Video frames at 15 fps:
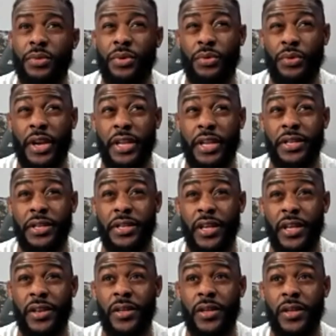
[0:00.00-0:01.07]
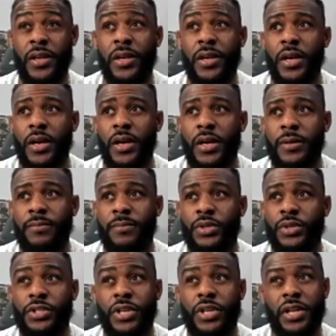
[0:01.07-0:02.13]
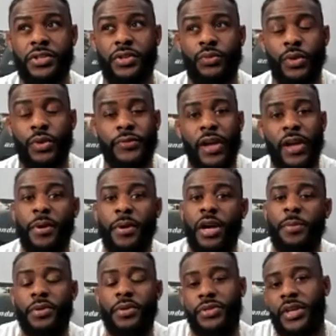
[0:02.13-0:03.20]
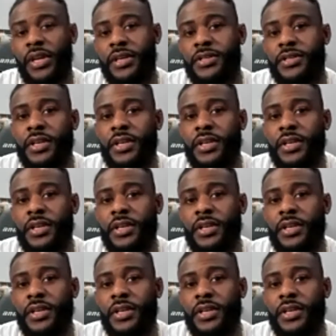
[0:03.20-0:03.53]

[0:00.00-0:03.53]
already did. Um, we're just trying to revamp a couple things.